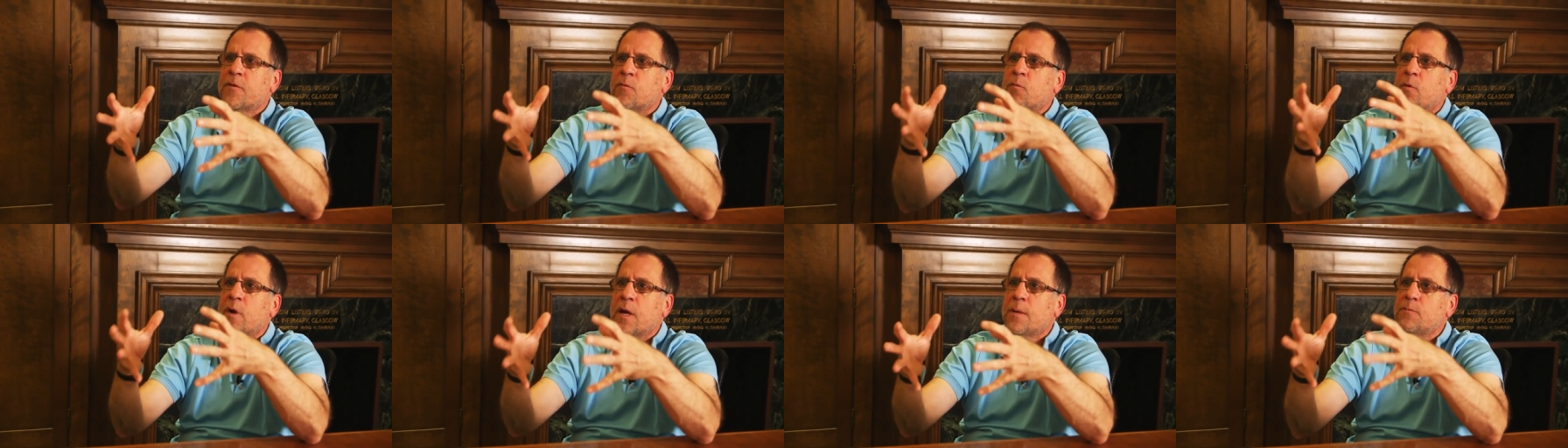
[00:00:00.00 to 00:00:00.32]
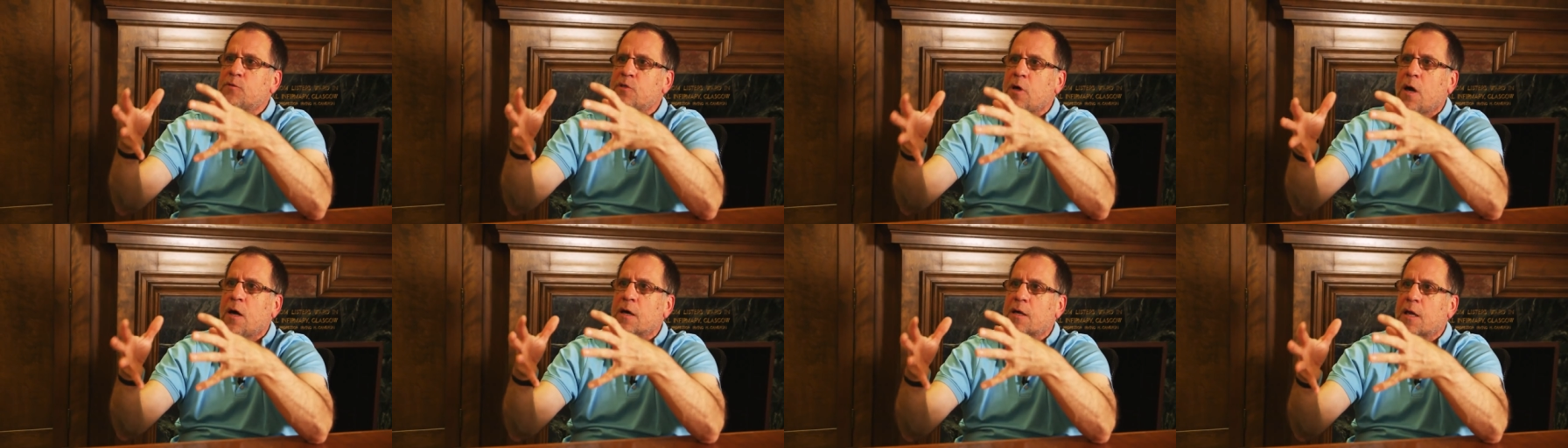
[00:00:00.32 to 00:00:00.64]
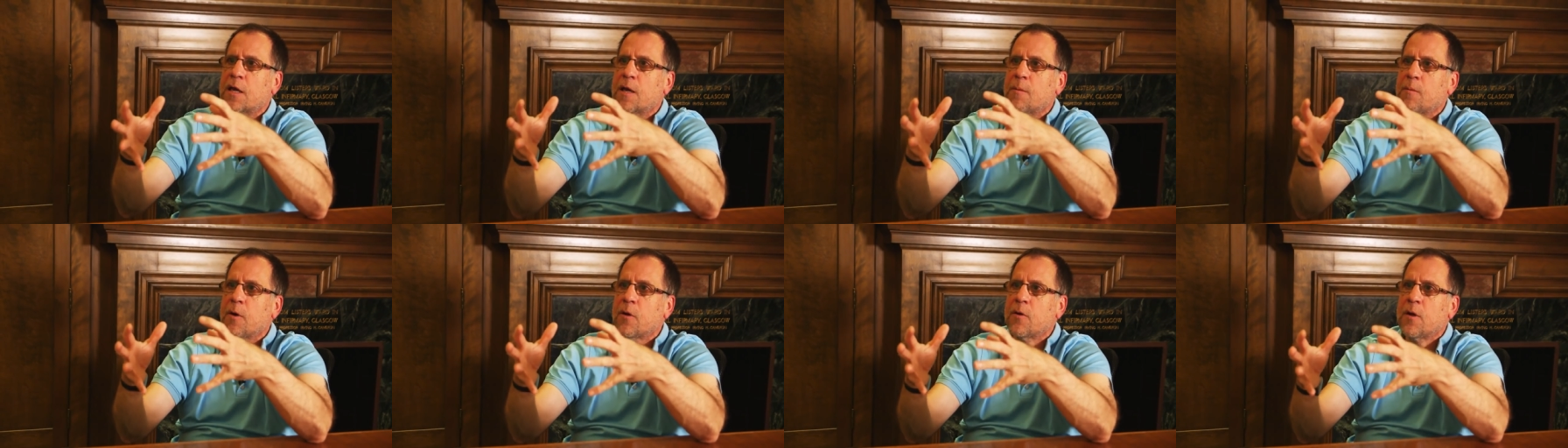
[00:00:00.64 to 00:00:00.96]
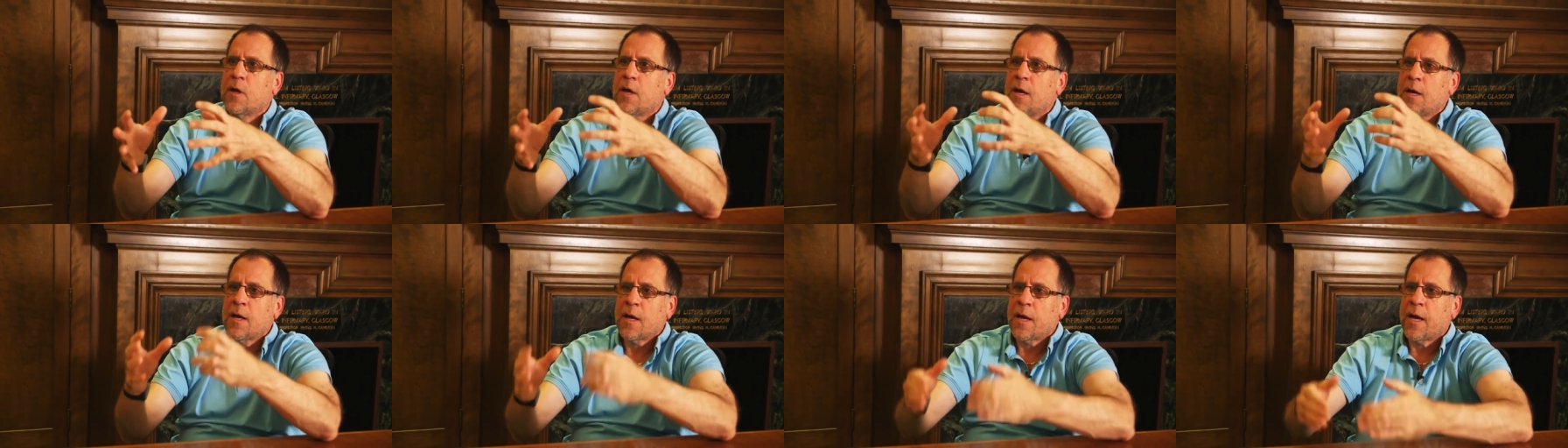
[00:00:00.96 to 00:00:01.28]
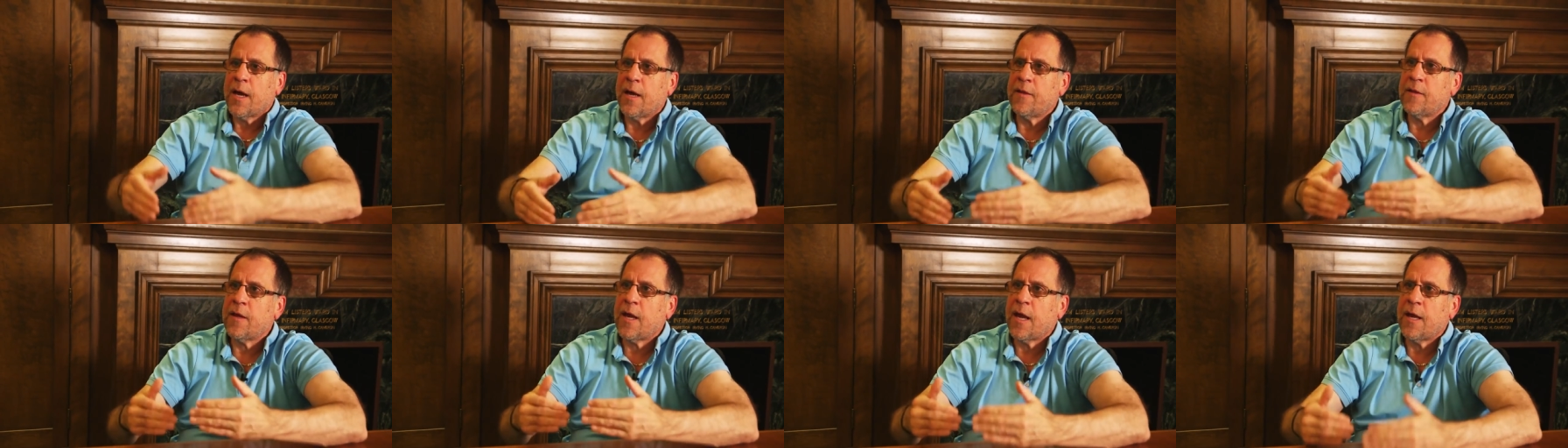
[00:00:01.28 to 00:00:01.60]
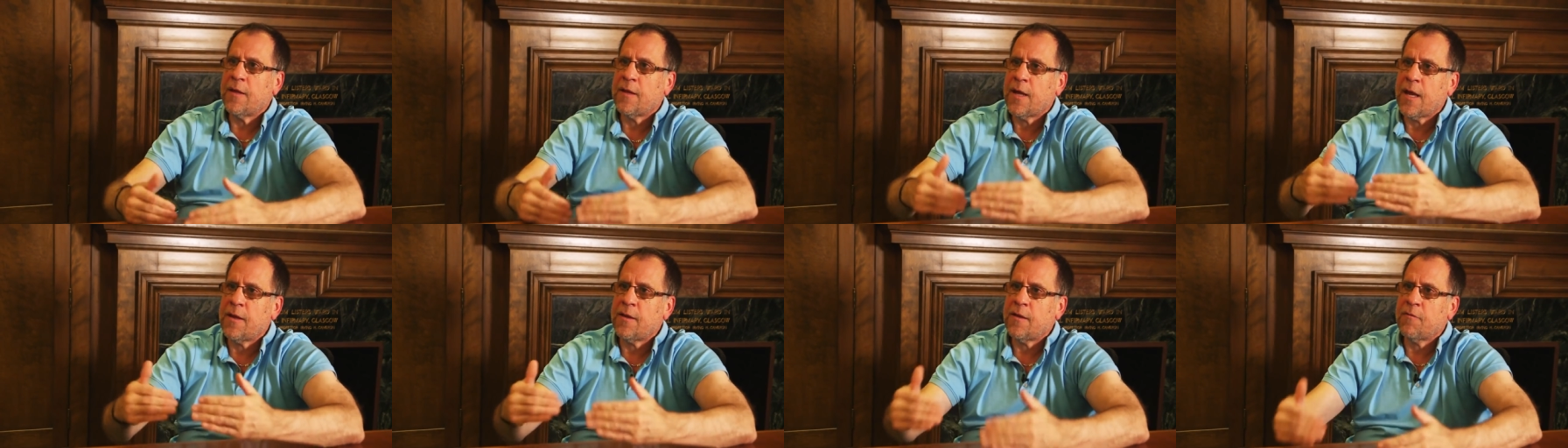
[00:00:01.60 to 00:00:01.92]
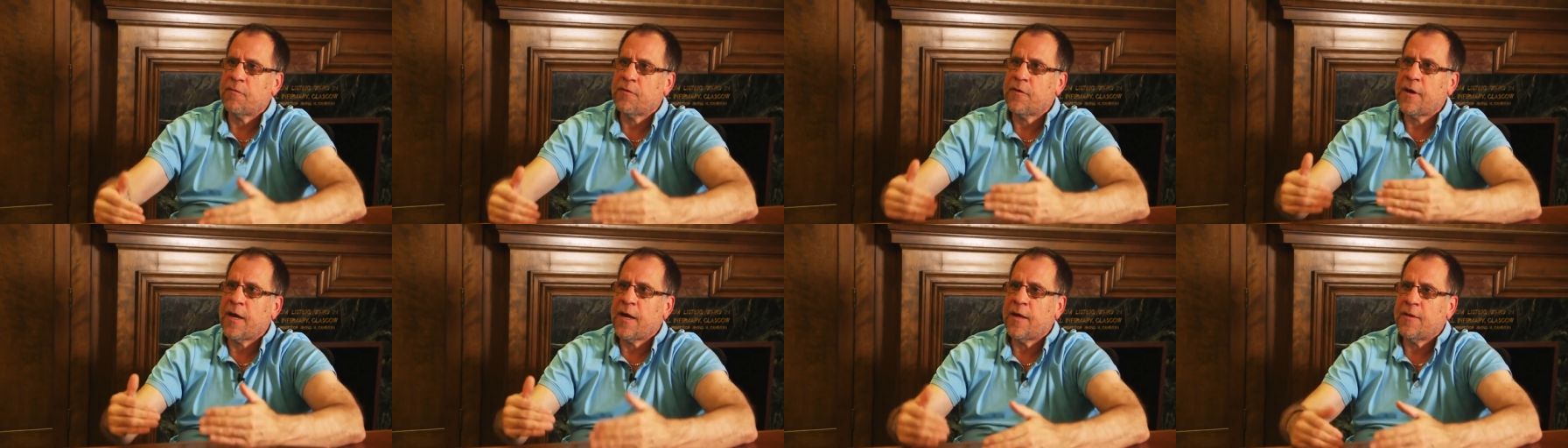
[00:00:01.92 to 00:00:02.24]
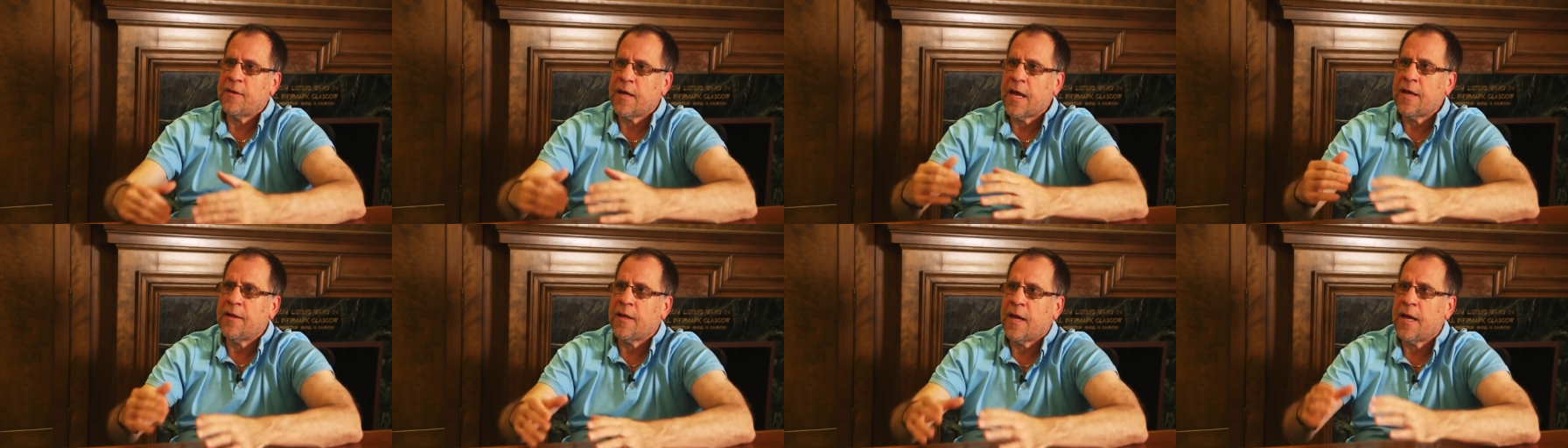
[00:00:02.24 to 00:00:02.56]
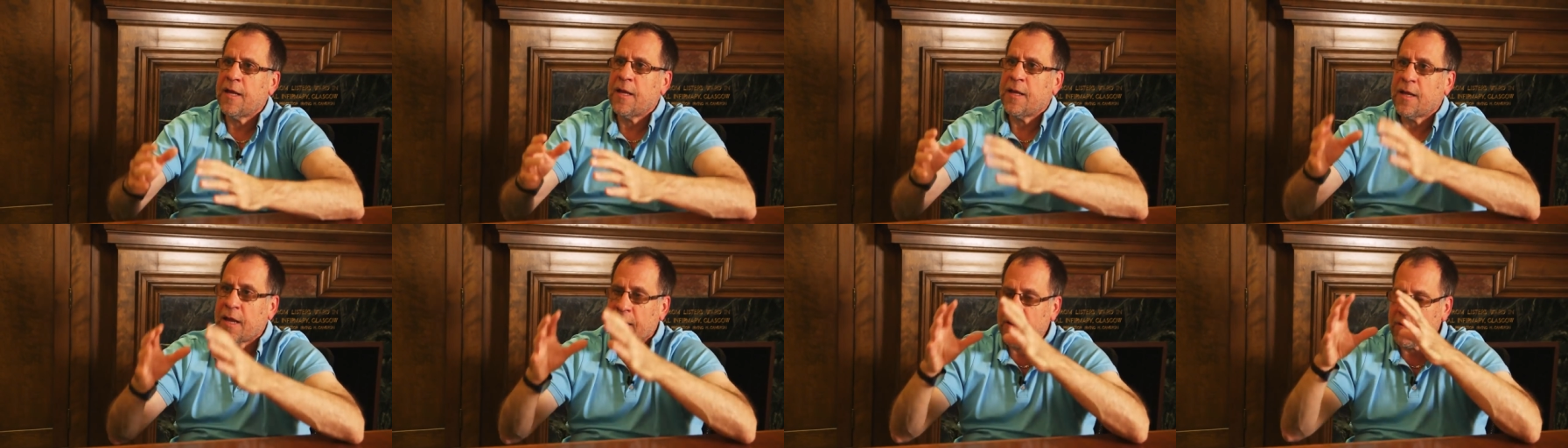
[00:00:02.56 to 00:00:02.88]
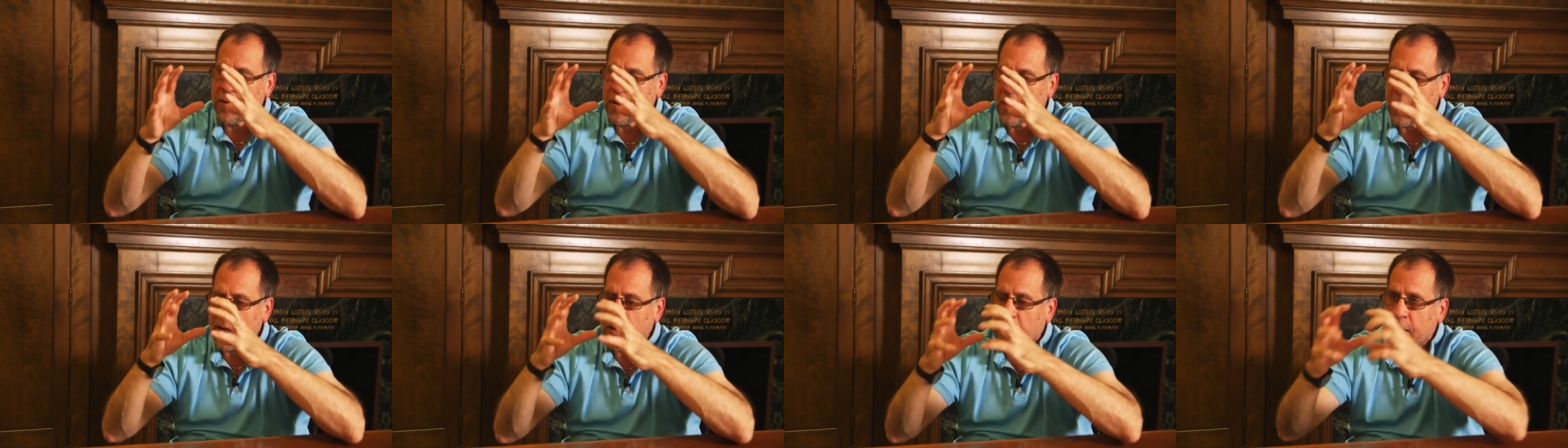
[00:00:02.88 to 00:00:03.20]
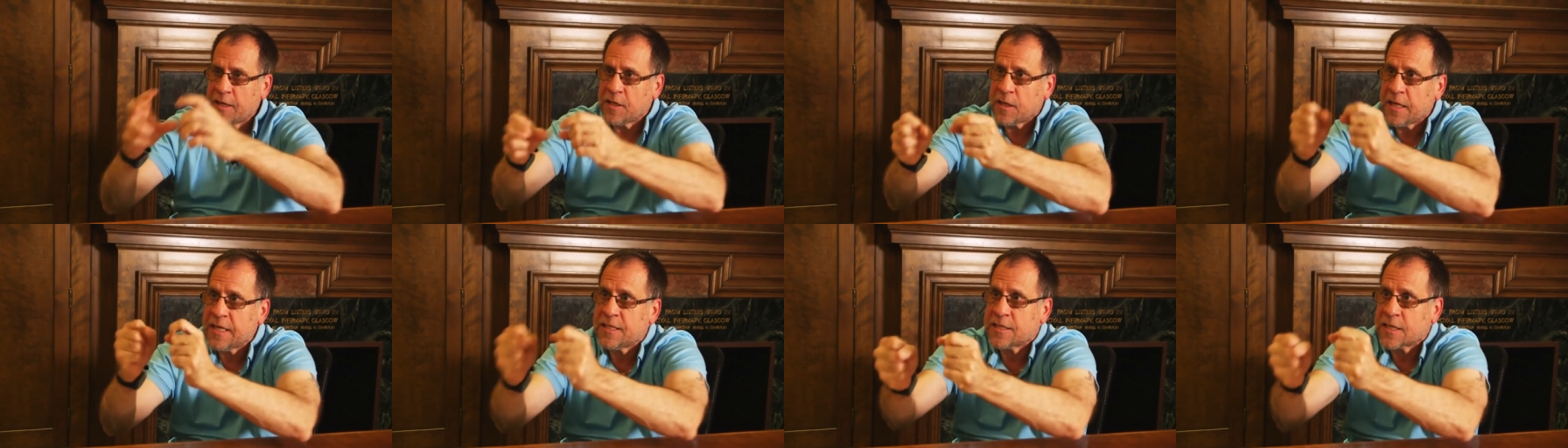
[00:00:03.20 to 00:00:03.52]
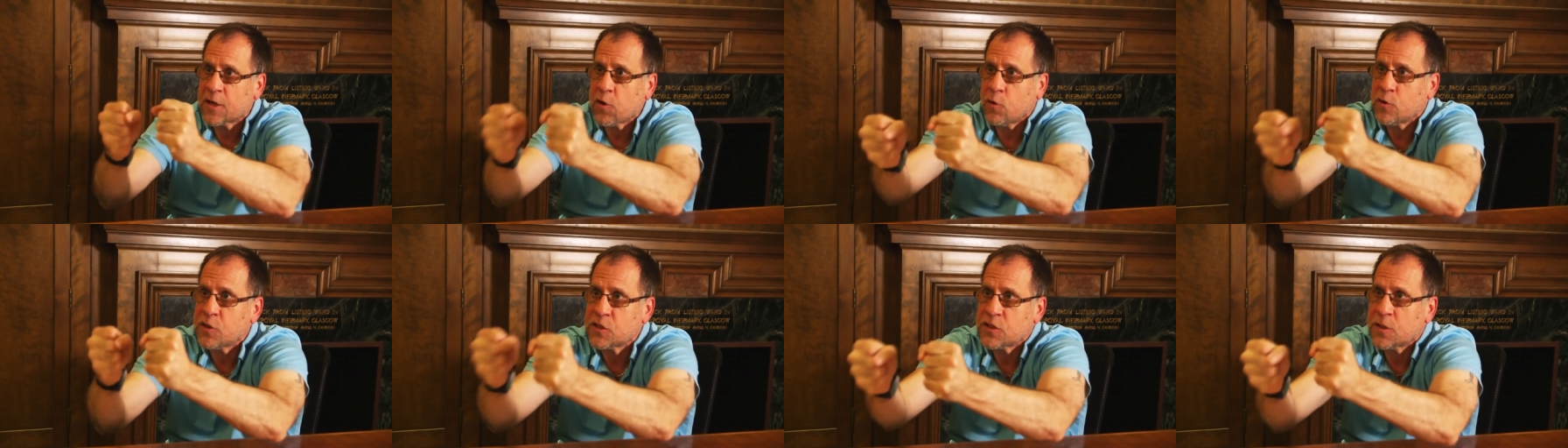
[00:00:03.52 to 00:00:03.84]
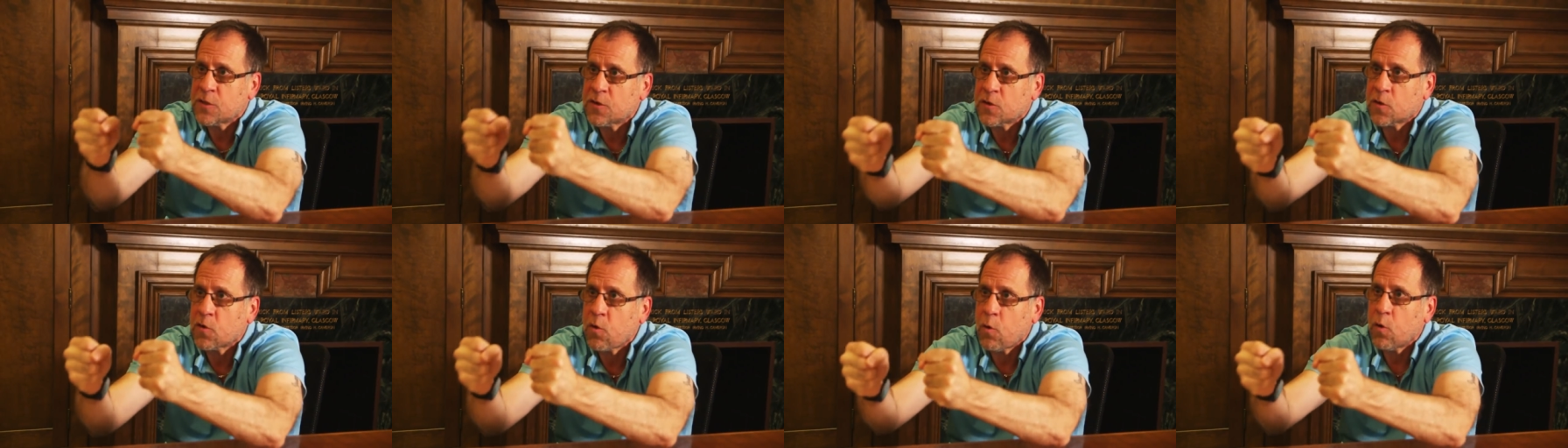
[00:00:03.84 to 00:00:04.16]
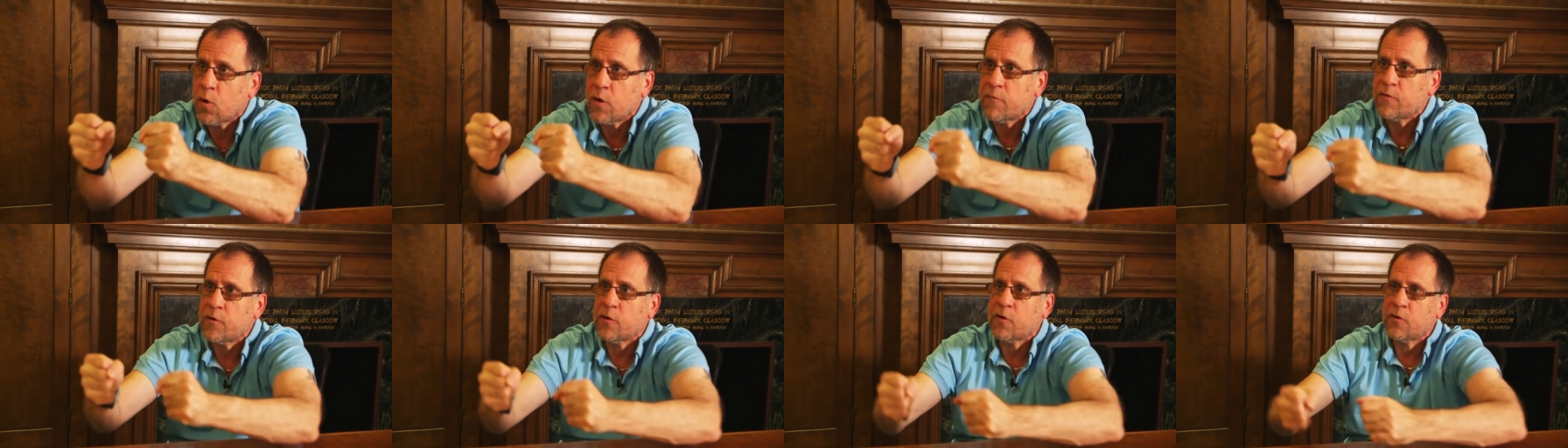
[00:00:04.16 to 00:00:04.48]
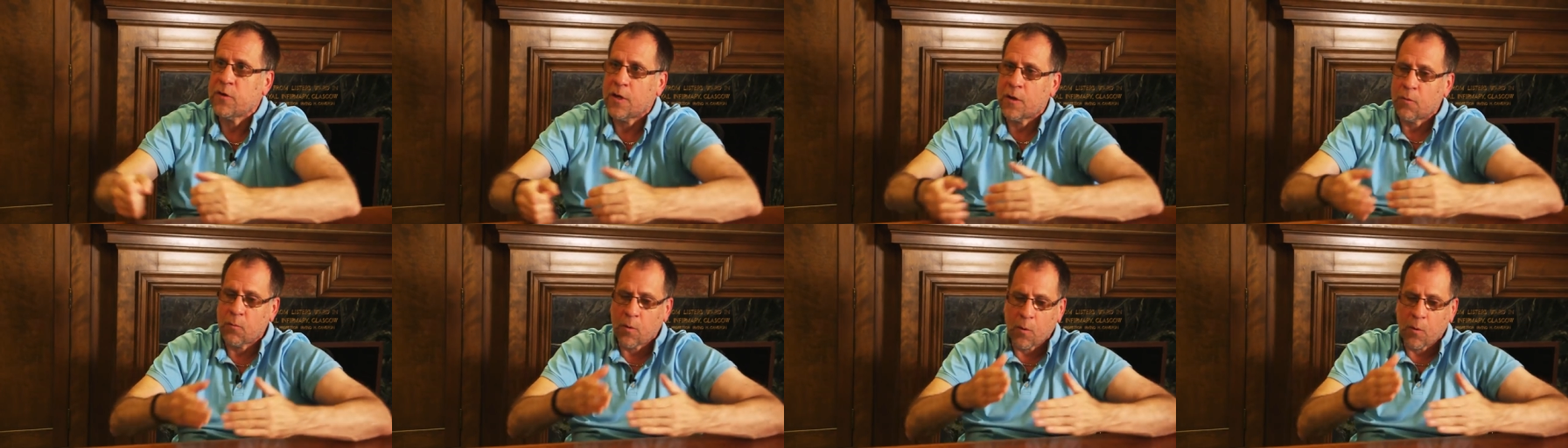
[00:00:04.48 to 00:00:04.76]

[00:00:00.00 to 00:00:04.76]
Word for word: what I'm talking about, and and and if, and, and and and it goes to the core of your thing.